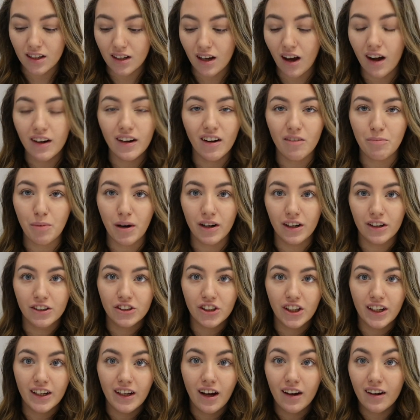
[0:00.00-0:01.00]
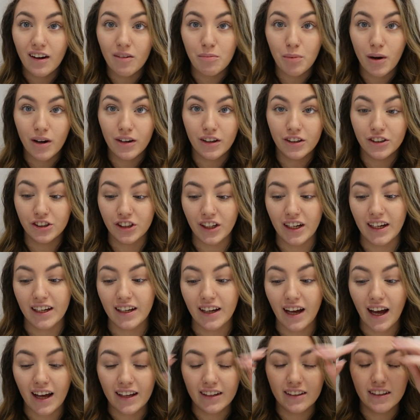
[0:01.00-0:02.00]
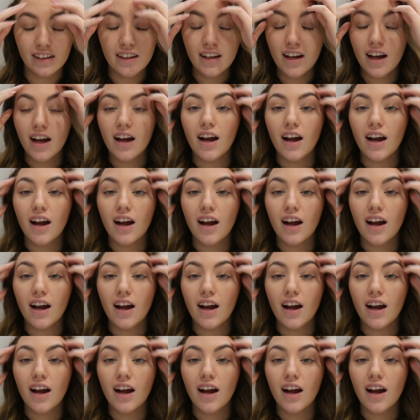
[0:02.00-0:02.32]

I love Polo G, I love Polo G, and